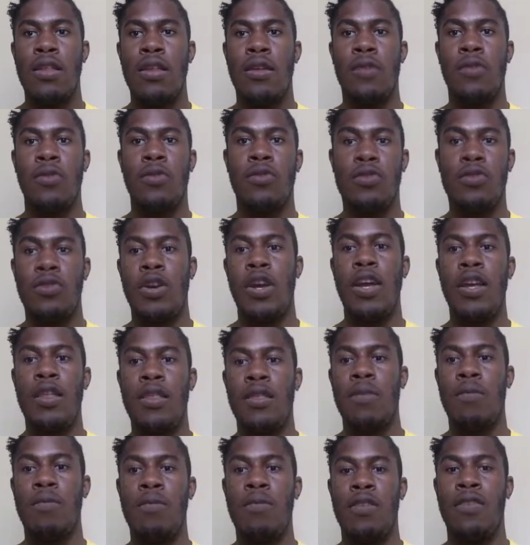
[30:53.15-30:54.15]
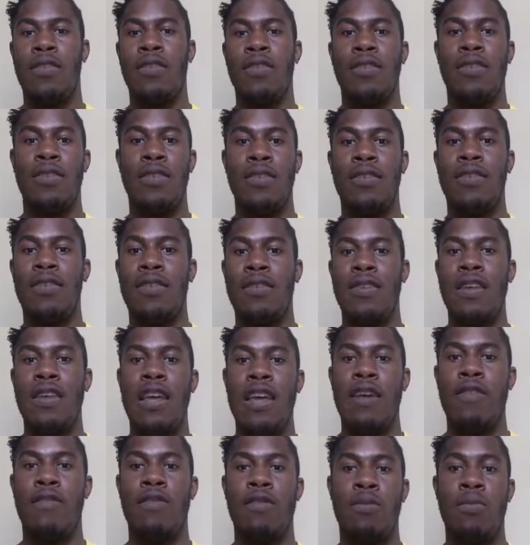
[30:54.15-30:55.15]
that will train the business and
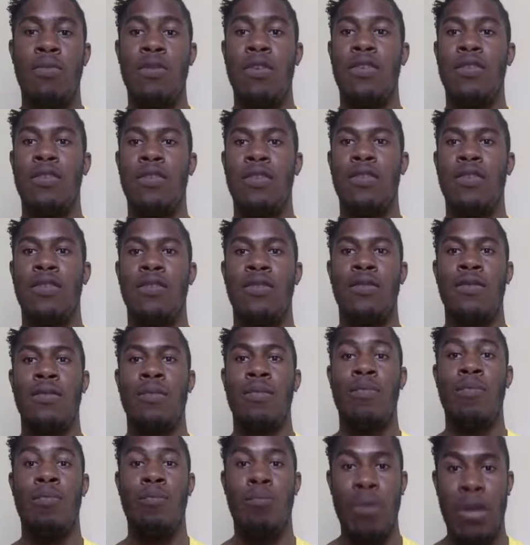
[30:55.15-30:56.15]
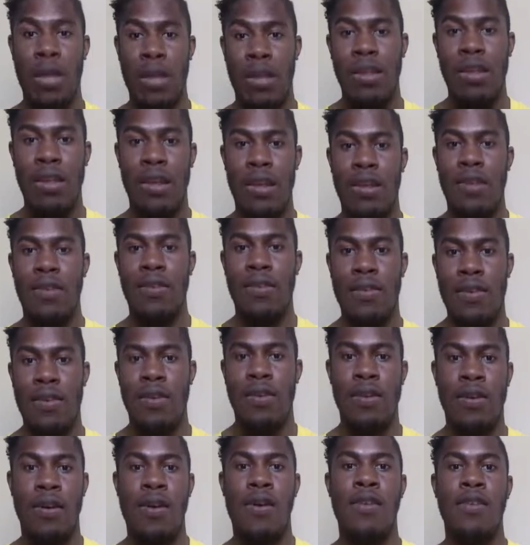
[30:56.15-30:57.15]
save the business billions
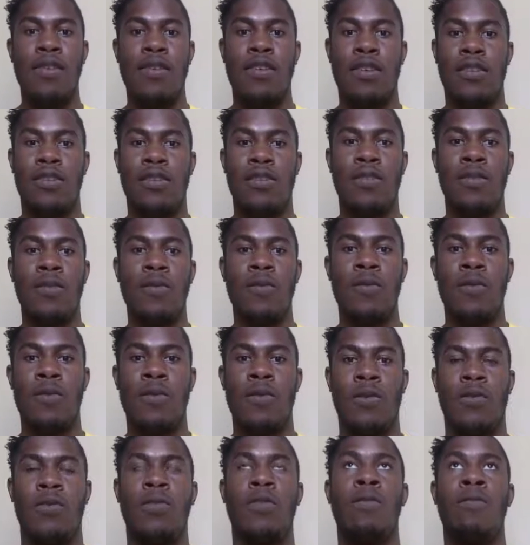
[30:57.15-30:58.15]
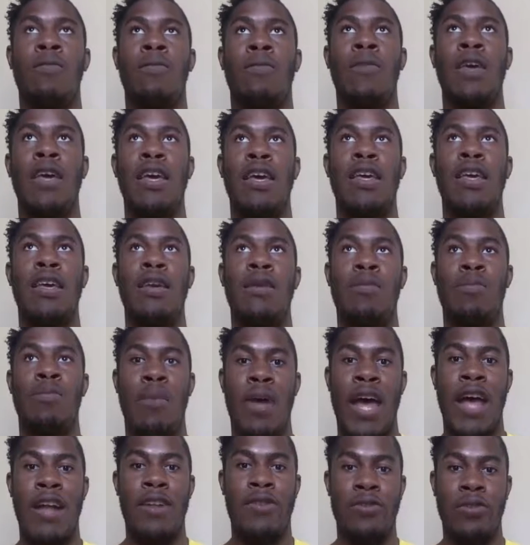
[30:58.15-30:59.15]
in dollars from making
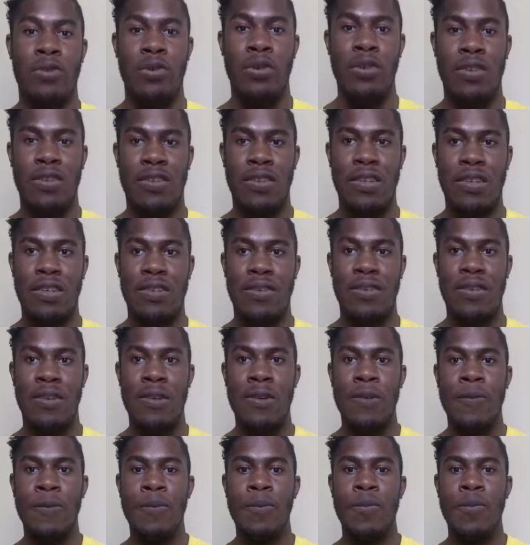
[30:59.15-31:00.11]
bad choices,